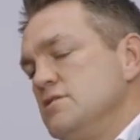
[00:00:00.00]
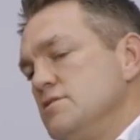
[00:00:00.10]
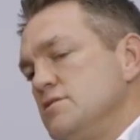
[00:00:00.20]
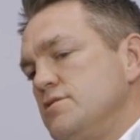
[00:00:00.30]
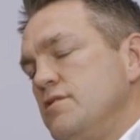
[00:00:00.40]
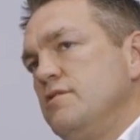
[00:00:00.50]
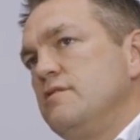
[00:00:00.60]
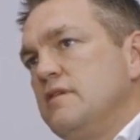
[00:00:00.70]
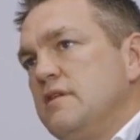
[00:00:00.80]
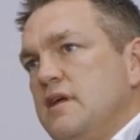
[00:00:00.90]
So
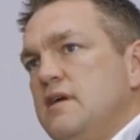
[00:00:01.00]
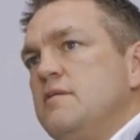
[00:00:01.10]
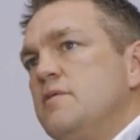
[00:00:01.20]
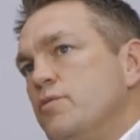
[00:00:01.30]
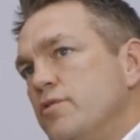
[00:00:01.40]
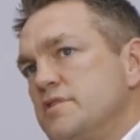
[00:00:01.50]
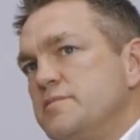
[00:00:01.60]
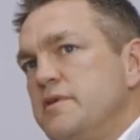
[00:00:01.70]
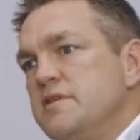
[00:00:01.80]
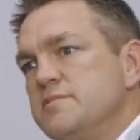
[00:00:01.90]
the more
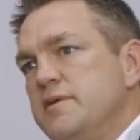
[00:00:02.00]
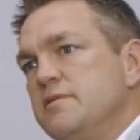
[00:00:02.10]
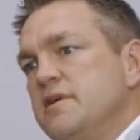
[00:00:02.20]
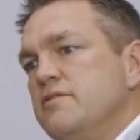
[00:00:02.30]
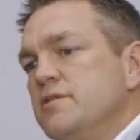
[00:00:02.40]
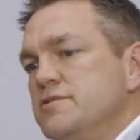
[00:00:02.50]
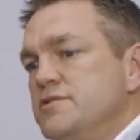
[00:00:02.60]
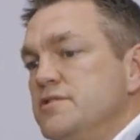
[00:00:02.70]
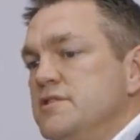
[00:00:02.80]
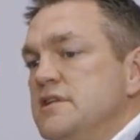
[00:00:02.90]
experienced people have an
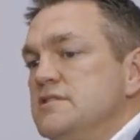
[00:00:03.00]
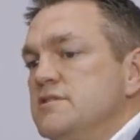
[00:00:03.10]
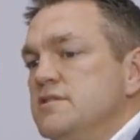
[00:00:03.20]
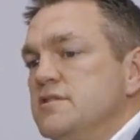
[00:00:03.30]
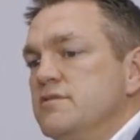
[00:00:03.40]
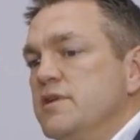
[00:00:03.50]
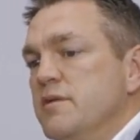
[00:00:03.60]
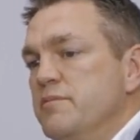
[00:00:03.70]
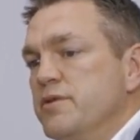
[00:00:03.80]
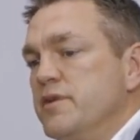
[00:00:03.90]
opportunity to
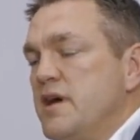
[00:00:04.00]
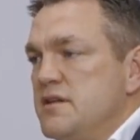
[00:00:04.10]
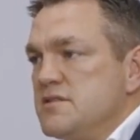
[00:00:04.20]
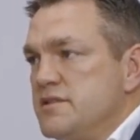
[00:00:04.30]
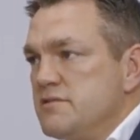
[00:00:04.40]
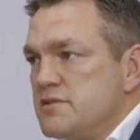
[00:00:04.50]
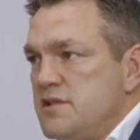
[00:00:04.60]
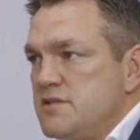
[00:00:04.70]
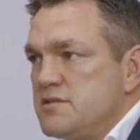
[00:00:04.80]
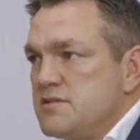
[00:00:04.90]
really build out their skill
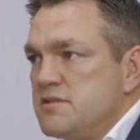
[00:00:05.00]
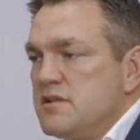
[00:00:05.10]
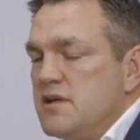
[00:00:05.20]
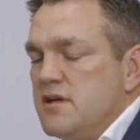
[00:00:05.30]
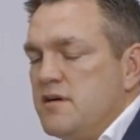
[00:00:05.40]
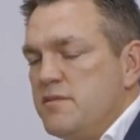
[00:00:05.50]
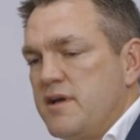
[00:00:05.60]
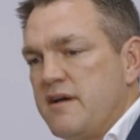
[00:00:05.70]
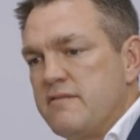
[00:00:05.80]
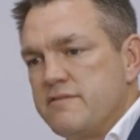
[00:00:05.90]
sets. You
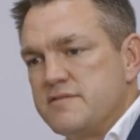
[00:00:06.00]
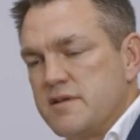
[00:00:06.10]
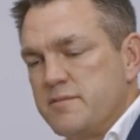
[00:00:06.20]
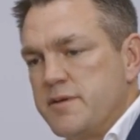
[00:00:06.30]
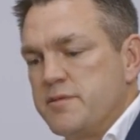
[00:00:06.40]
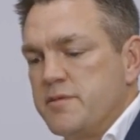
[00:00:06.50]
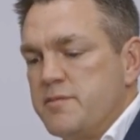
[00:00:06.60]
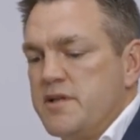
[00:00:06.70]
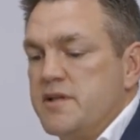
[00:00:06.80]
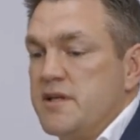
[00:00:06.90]
have some people that have
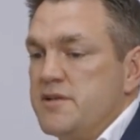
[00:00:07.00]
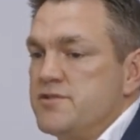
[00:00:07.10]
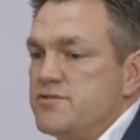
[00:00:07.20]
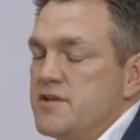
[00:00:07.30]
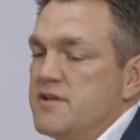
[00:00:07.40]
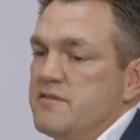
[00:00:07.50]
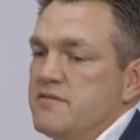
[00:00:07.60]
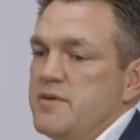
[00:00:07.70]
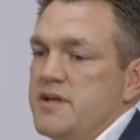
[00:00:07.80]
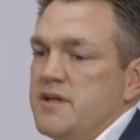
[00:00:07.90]
been in the industry that
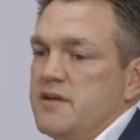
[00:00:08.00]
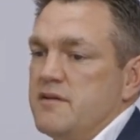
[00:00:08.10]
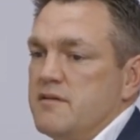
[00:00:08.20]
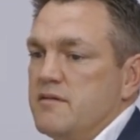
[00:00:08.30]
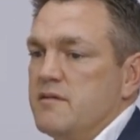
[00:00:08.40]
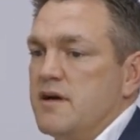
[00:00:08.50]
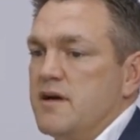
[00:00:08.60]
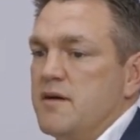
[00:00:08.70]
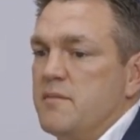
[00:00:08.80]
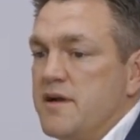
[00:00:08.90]
have been
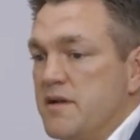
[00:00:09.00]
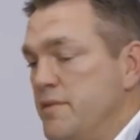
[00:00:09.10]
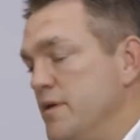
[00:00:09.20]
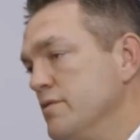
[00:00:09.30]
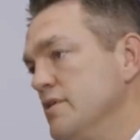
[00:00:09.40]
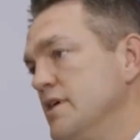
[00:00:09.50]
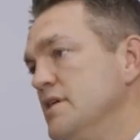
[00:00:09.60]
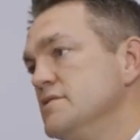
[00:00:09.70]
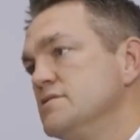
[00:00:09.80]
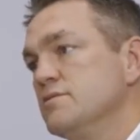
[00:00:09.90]
either people
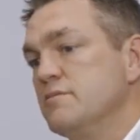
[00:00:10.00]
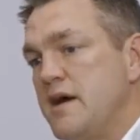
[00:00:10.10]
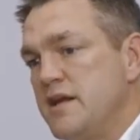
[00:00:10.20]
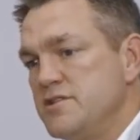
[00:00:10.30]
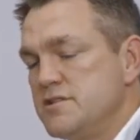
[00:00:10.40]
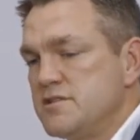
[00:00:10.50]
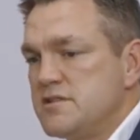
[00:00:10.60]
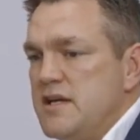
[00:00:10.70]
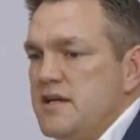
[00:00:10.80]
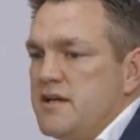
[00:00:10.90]
leaders or managers,
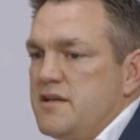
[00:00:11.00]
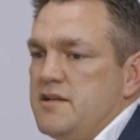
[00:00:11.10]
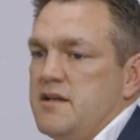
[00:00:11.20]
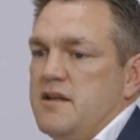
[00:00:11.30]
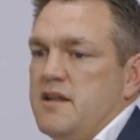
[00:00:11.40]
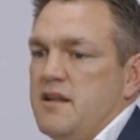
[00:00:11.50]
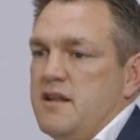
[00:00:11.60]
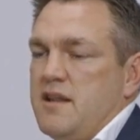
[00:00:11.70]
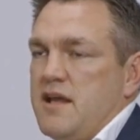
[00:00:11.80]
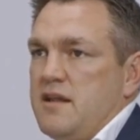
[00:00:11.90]
and then
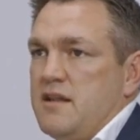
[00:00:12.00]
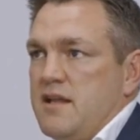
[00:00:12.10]
they